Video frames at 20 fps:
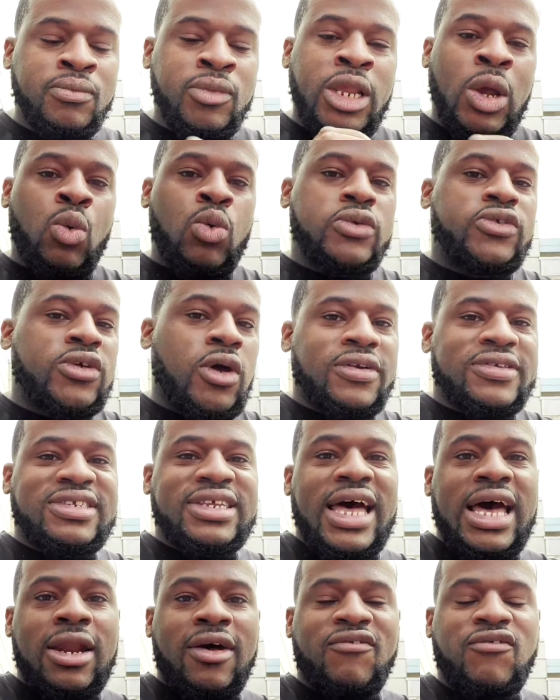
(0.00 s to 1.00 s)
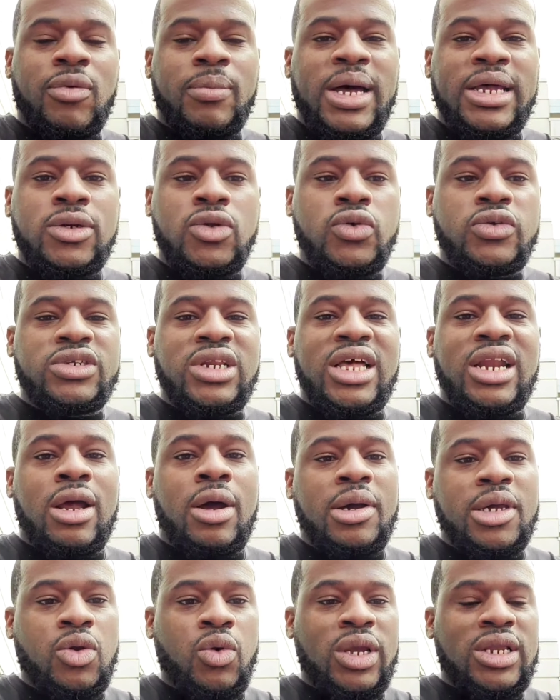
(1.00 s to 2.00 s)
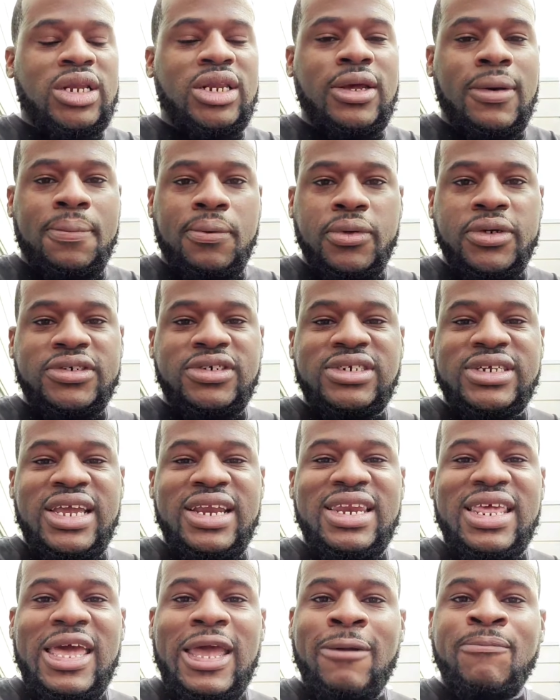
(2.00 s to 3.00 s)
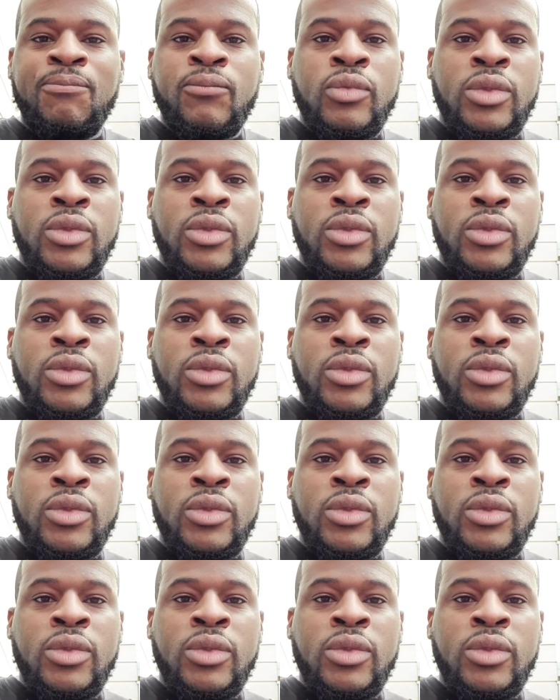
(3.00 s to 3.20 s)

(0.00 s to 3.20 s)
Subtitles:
I want y'all to sign up for my newsletter. I greatly appreciate that.